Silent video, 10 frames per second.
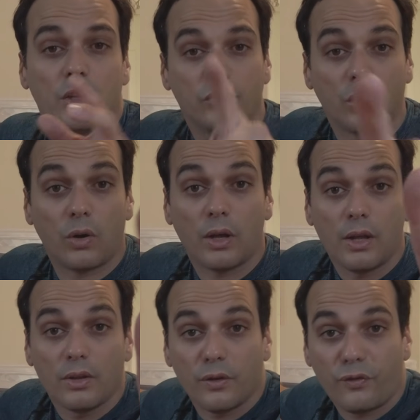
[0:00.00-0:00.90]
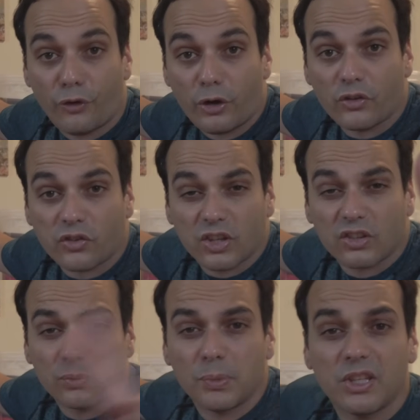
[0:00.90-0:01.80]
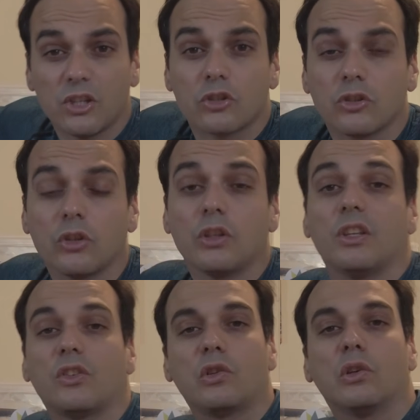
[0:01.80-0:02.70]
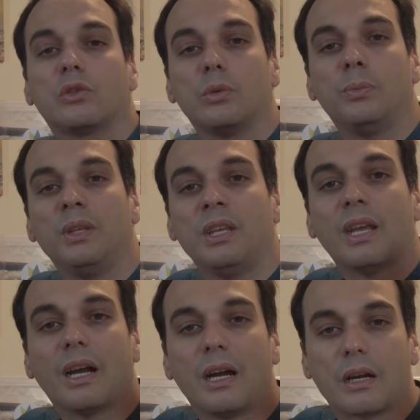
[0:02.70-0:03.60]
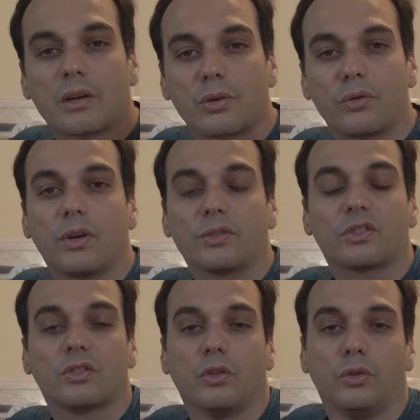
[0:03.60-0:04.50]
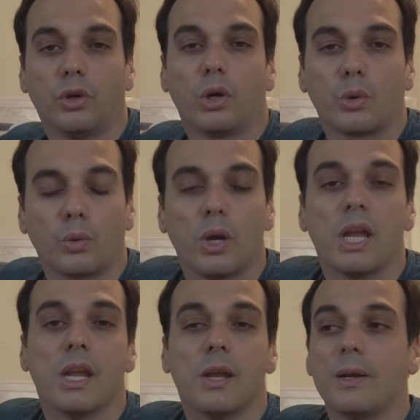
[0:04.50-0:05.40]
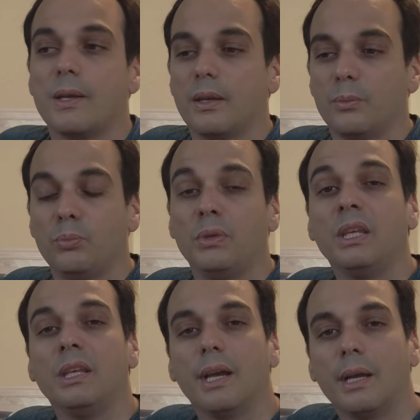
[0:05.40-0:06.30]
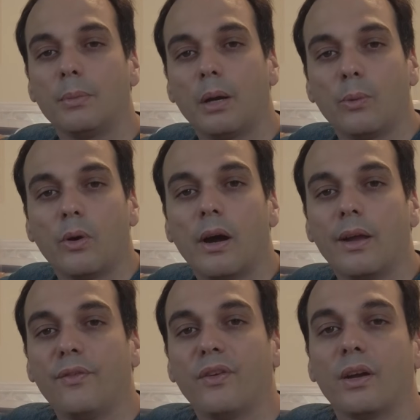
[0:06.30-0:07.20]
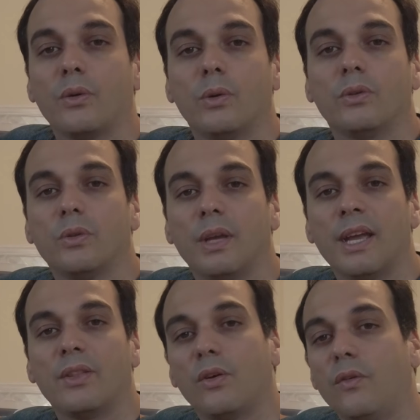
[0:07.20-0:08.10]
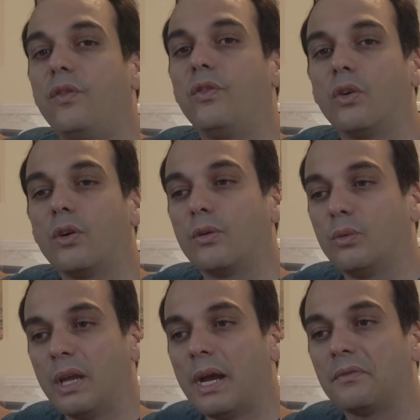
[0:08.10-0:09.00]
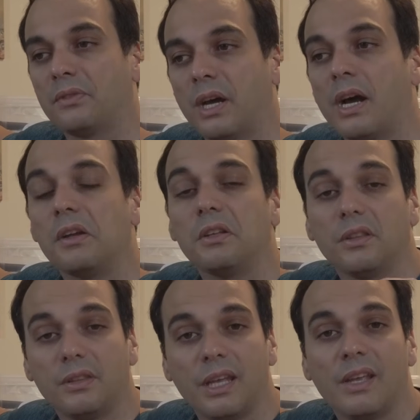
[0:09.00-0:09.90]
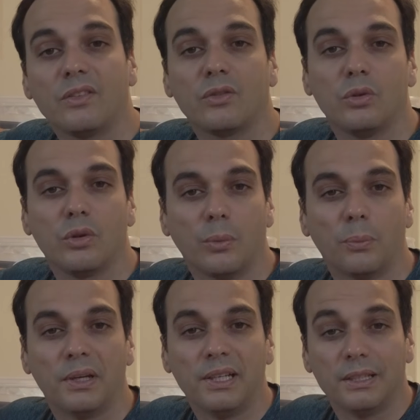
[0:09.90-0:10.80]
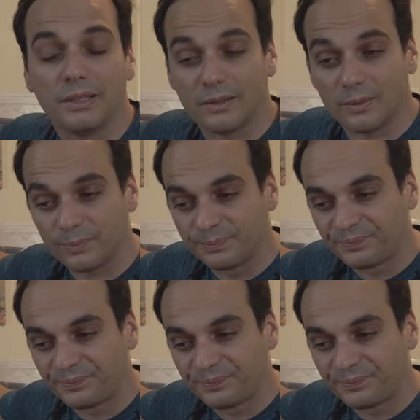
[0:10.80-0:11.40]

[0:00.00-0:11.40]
So the first expedition is going to be across Norway. Me and my wife are going to head off we have 9 days to complete it.